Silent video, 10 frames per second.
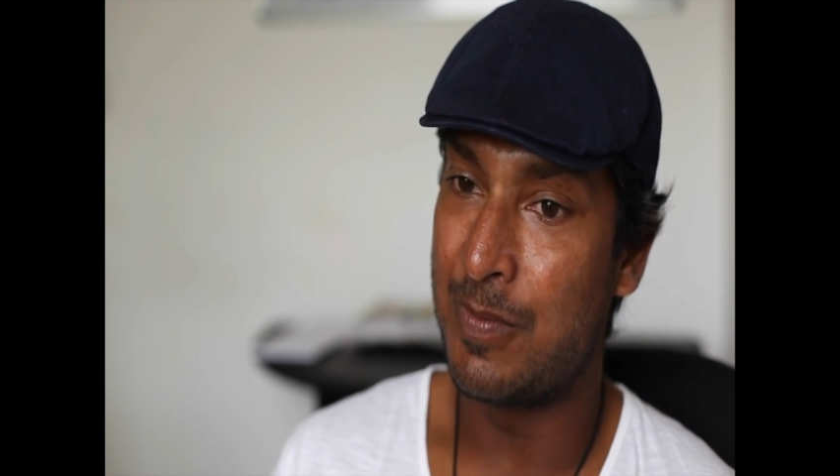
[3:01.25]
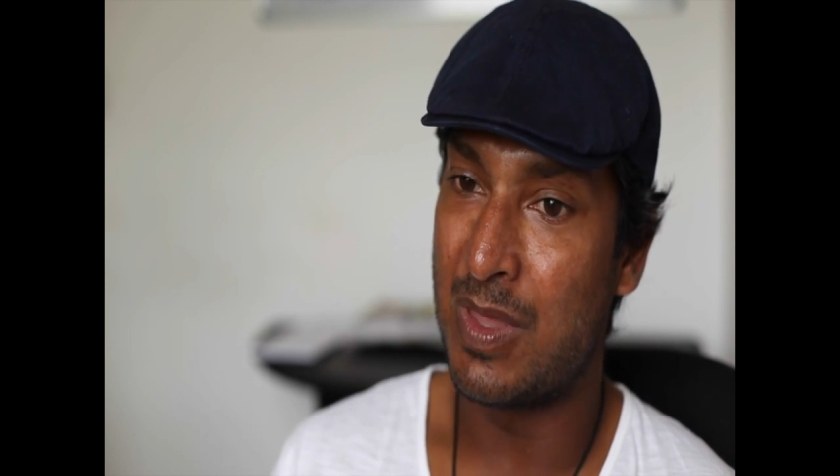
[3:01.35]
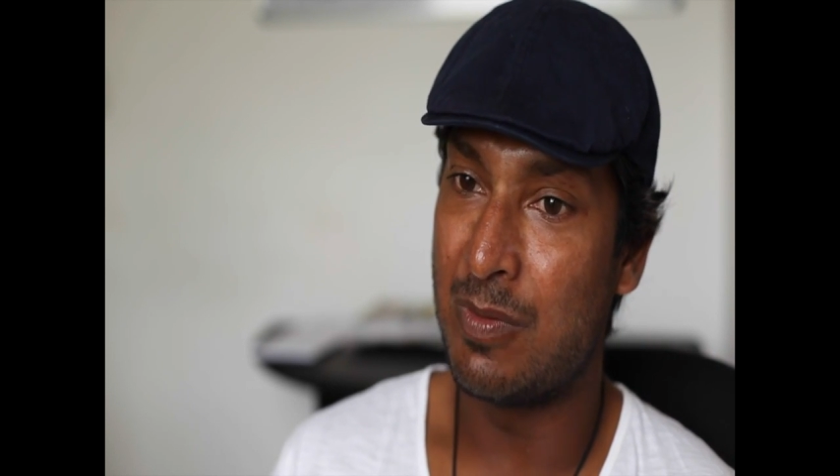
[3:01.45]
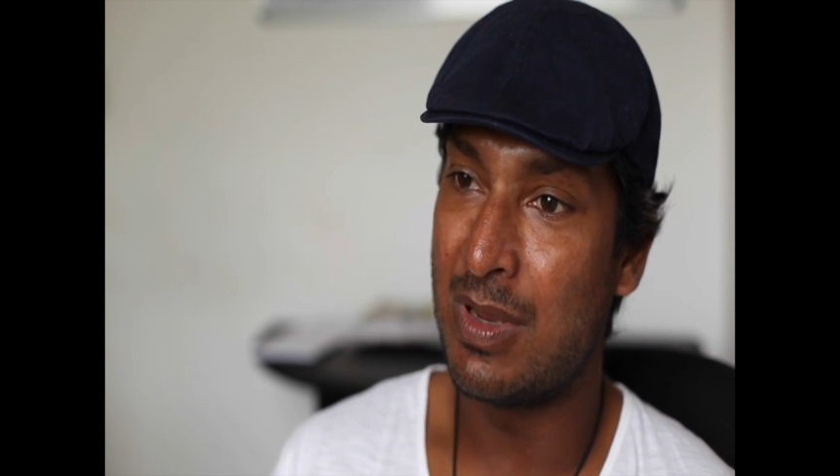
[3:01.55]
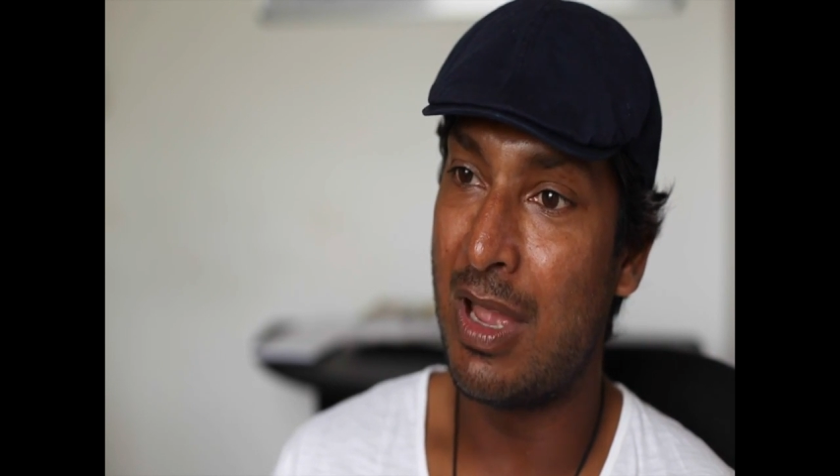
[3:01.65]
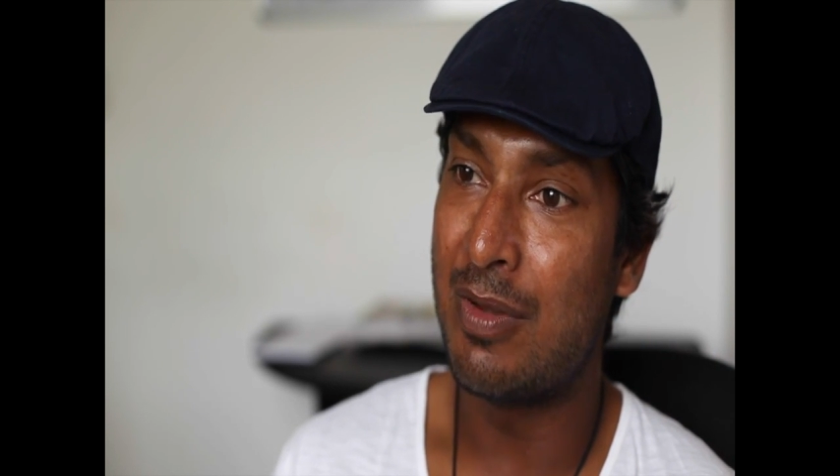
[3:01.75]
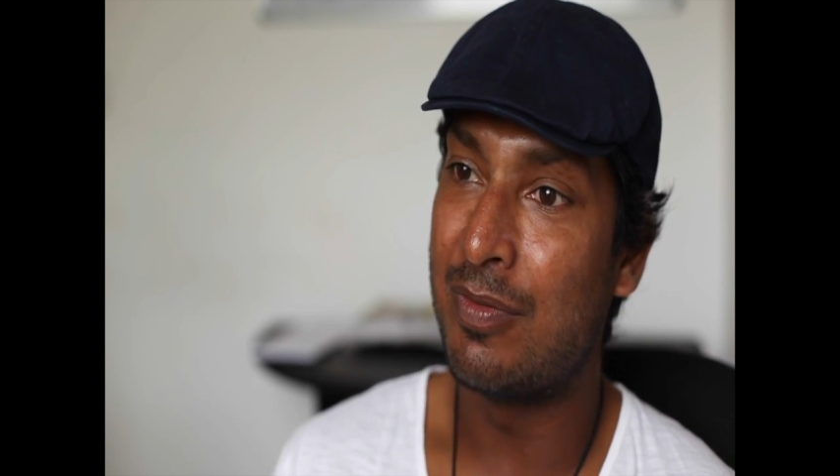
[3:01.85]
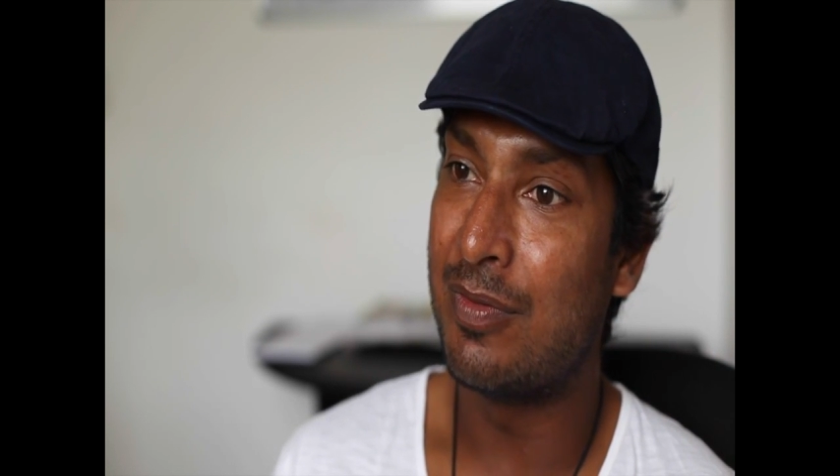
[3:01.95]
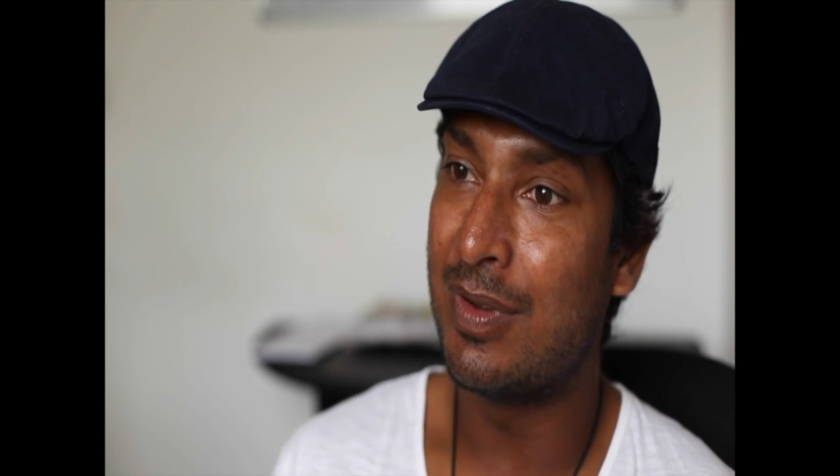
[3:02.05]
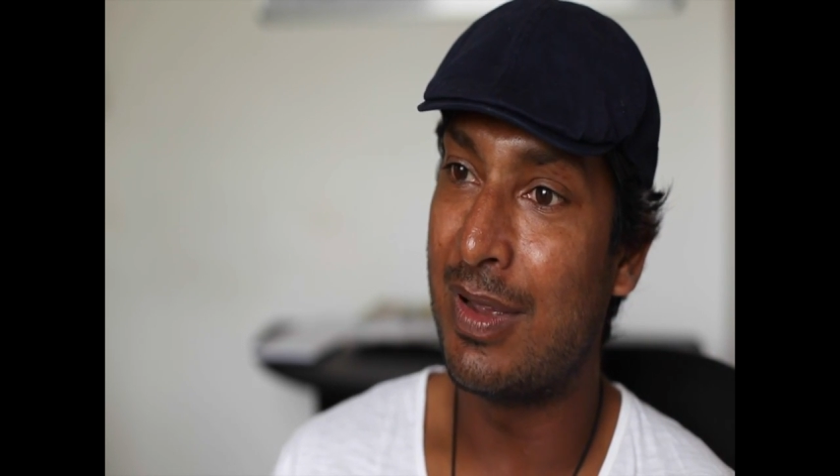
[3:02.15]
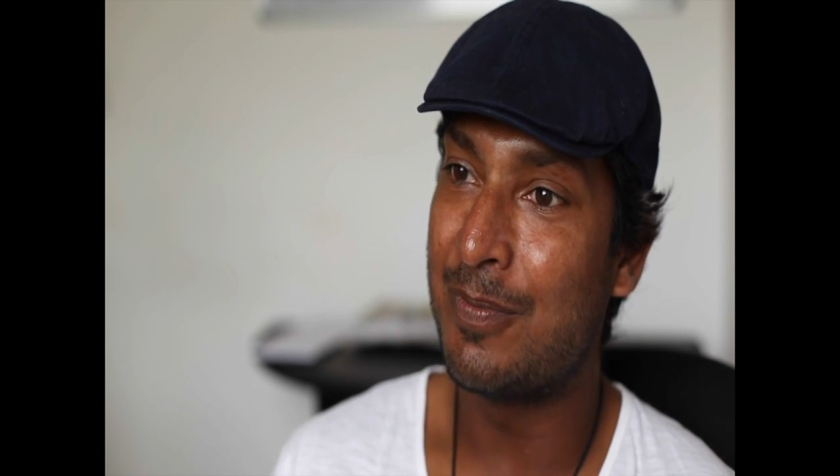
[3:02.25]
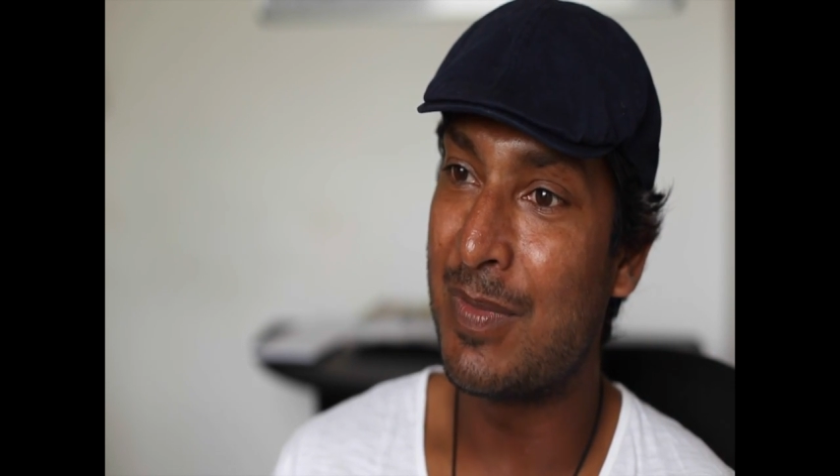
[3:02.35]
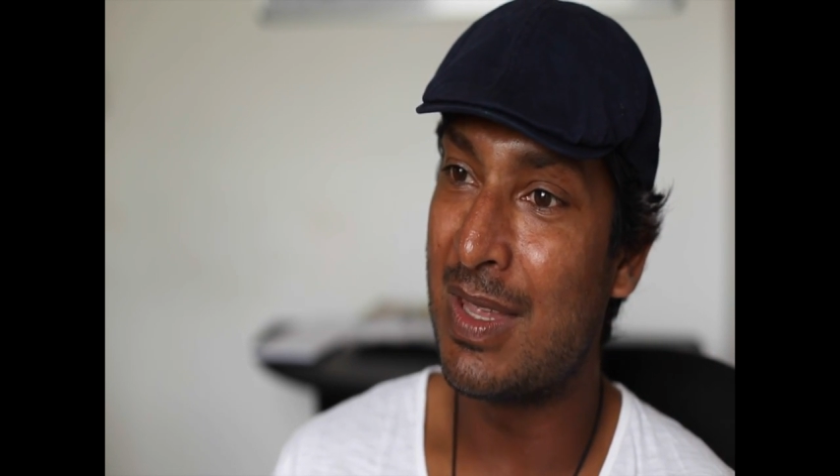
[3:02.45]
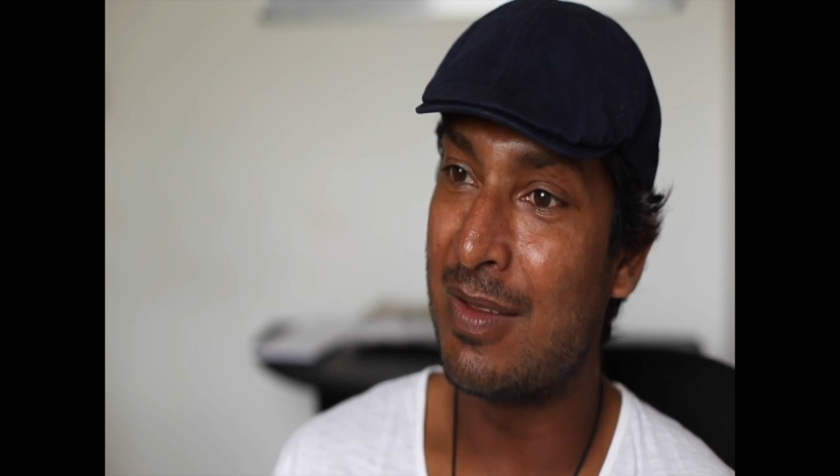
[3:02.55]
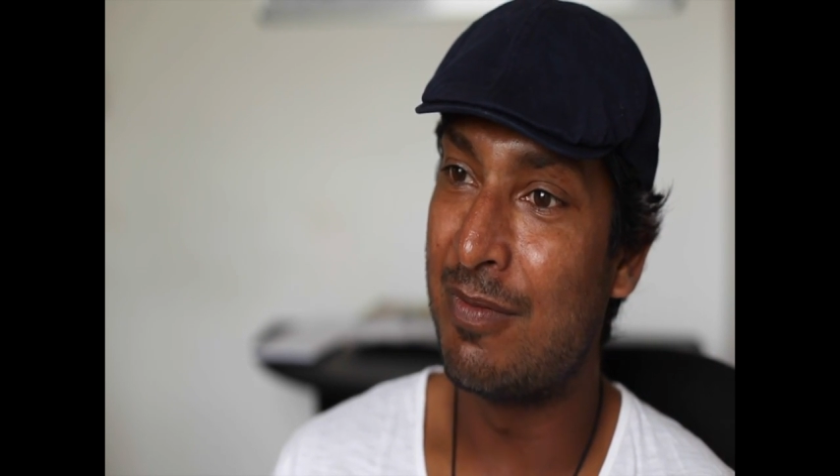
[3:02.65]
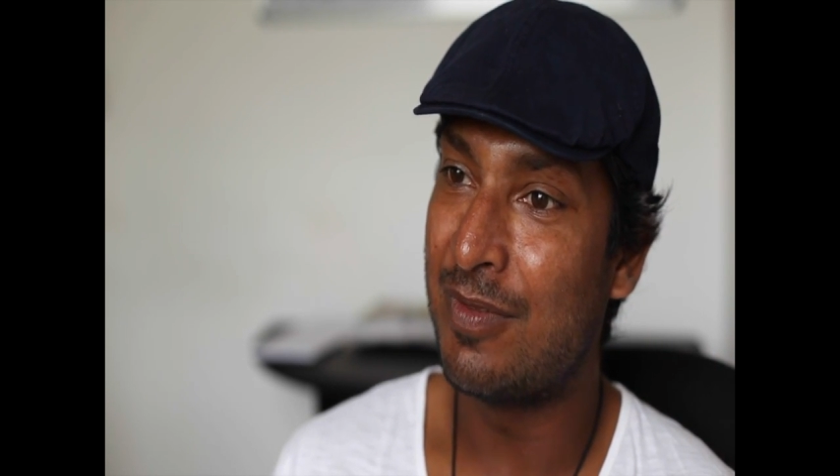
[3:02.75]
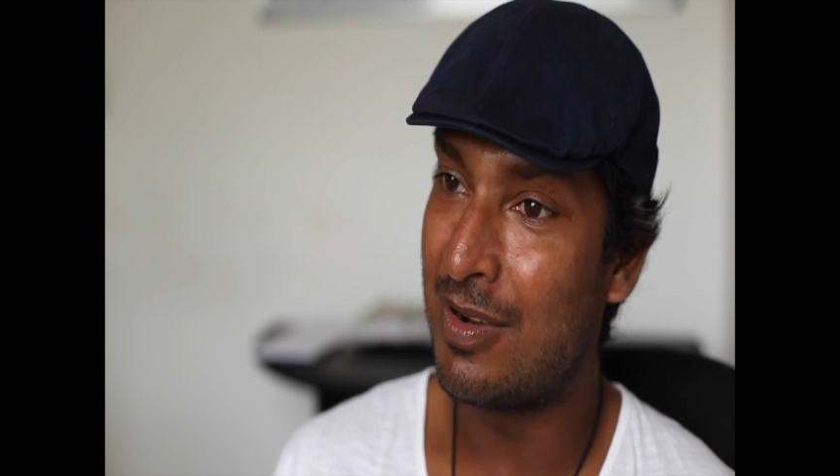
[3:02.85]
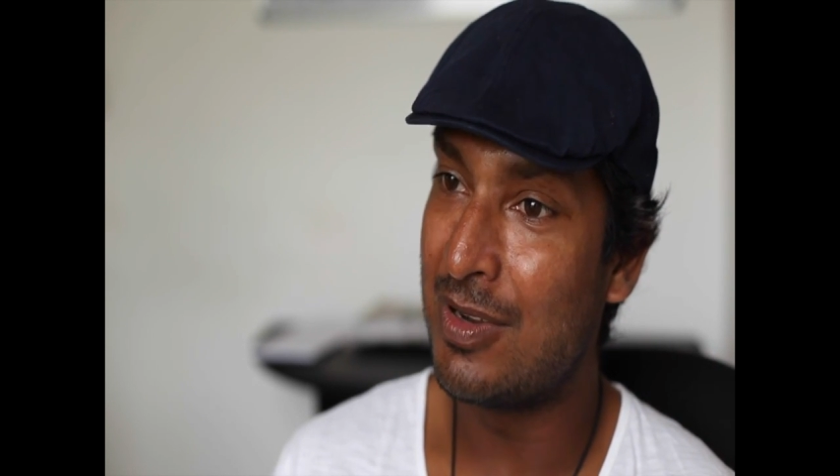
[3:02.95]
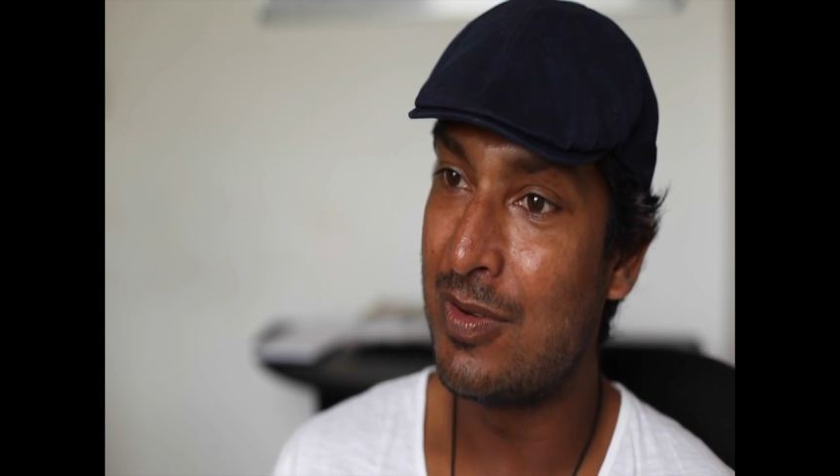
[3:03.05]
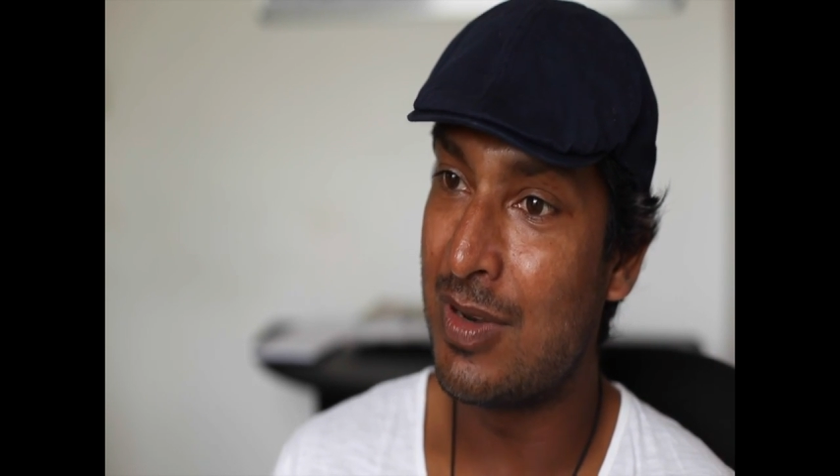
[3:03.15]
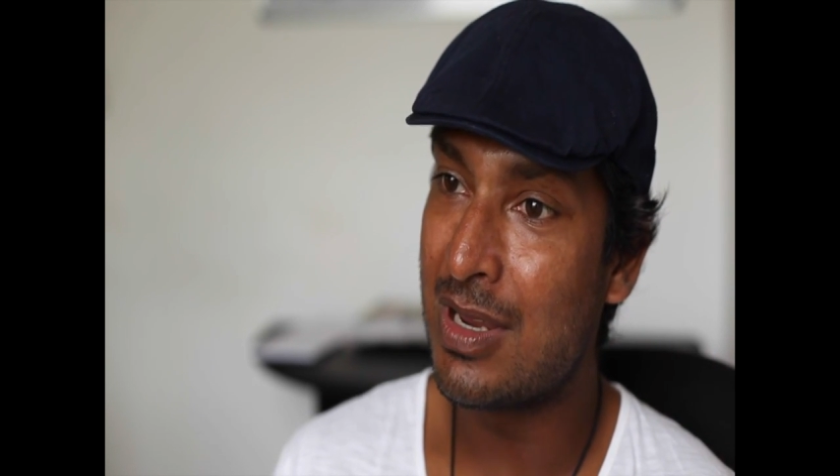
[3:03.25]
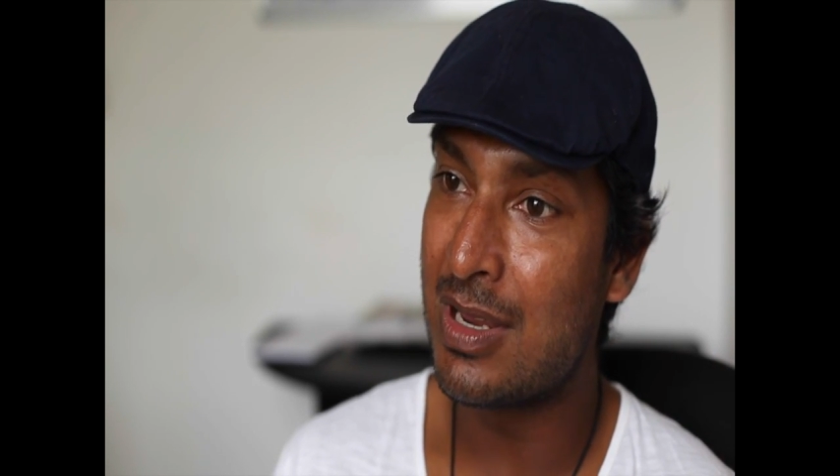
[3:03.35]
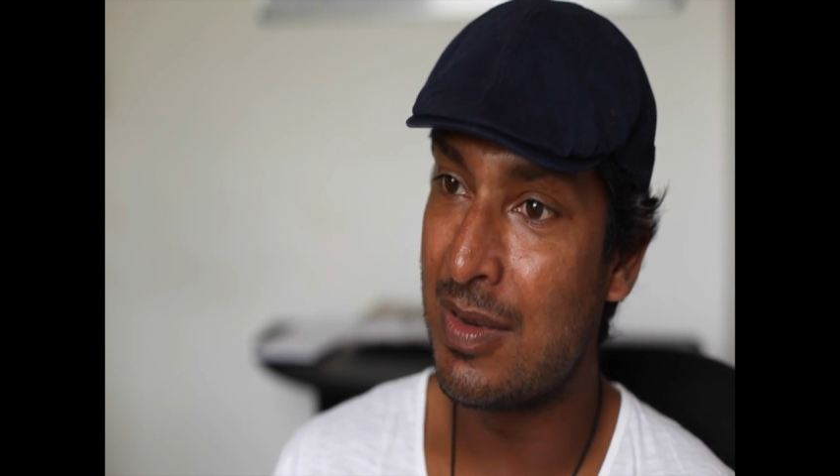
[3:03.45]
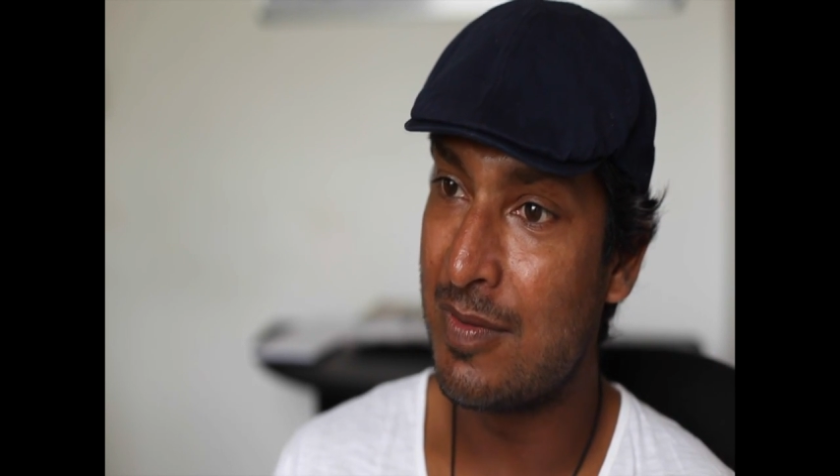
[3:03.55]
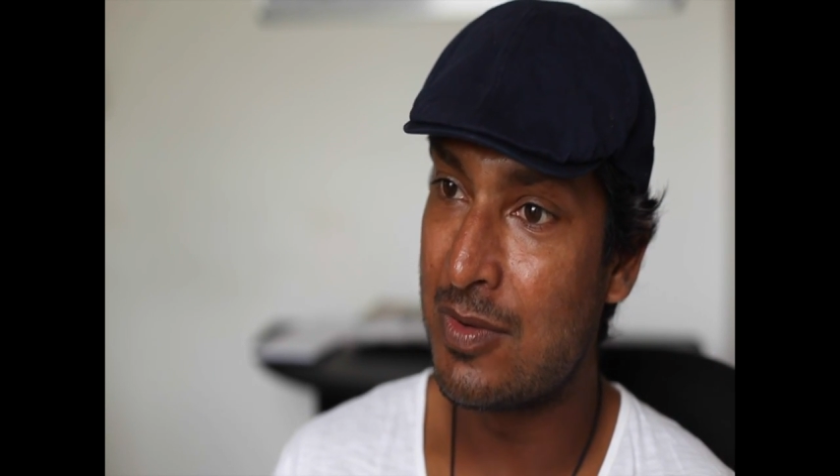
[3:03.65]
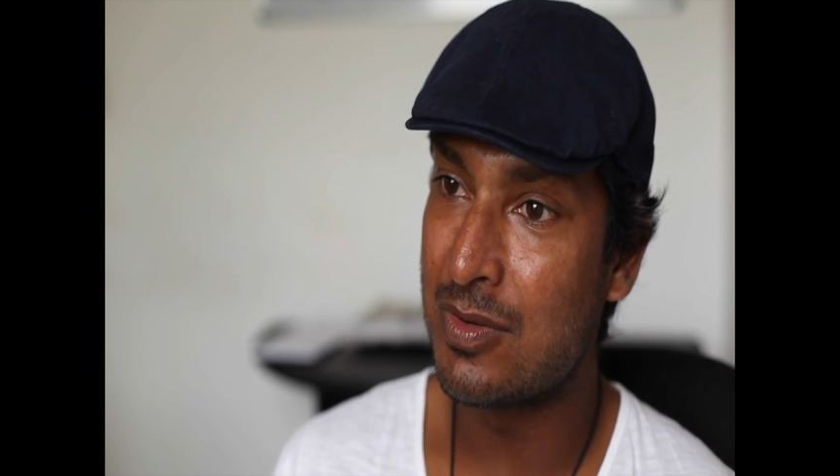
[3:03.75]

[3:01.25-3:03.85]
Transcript: We have very unique individual